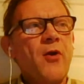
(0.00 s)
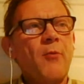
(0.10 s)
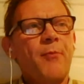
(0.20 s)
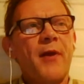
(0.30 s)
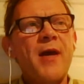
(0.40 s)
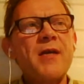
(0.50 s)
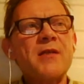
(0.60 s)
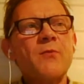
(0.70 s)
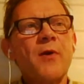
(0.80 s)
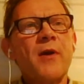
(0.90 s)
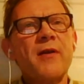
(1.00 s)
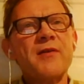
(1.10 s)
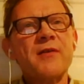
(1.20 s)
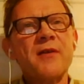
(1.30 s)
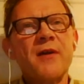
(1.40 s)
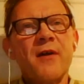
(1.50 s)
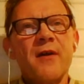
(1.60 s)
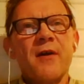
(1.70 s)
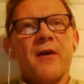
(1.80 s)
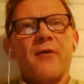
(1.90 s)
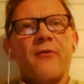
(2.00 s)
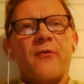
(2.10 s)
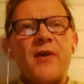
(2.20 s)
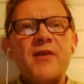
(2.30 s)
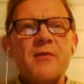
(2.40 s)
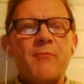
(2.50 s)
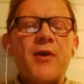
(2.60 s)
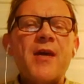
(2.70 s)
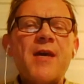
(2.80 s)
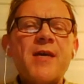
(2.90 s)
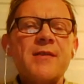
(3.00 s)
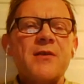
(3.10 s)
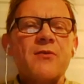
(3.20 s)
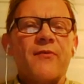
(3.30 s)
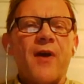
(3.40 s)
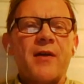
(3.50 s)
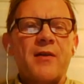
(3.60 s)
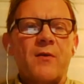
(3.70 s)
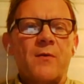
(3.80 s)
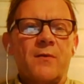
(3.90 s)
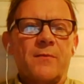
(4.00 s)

a place where it's reasonably easy to find you.